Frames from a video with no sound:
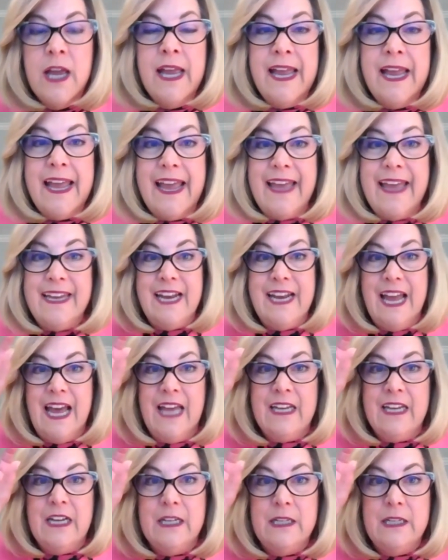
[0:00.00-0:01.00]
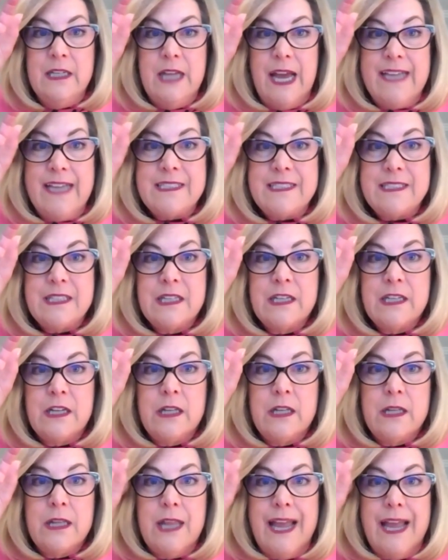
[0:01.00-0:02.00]
And it had a nice
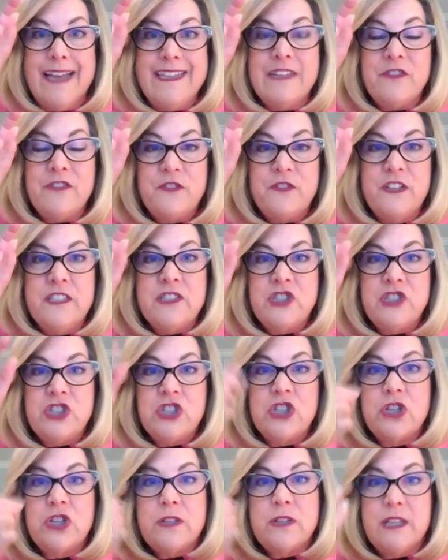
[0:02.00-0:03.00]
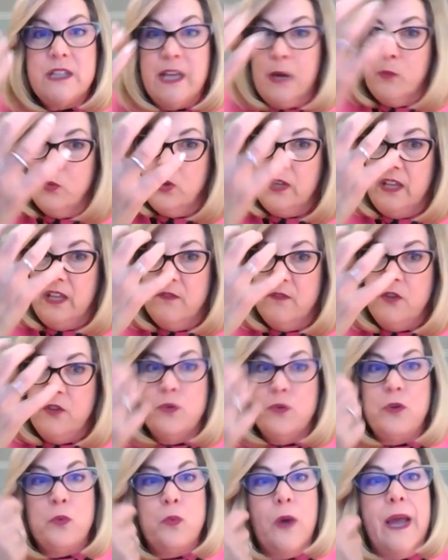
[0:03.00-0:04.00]
little light feature that will give you
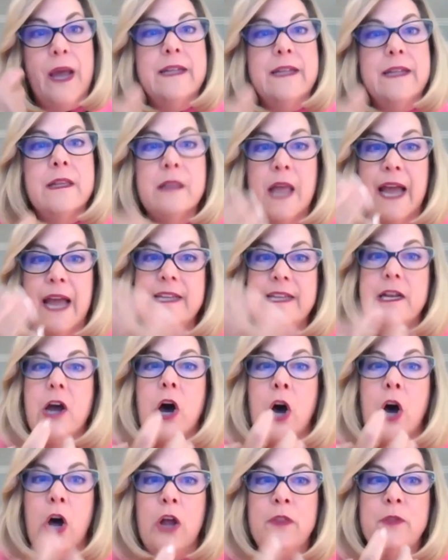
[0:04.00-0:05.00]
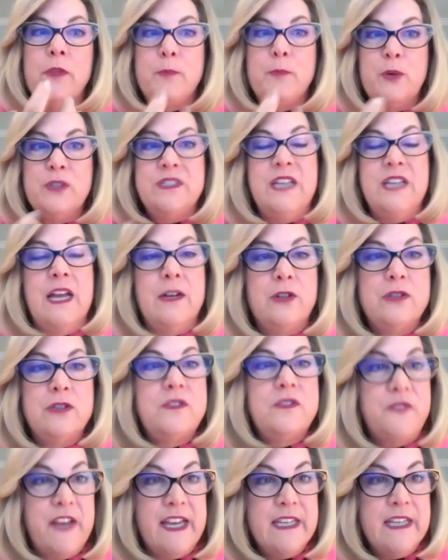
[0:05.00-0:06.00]
the right light on the presenter's
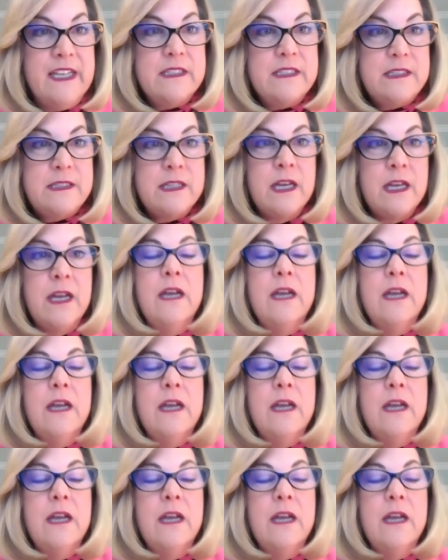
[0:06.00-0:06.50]
face.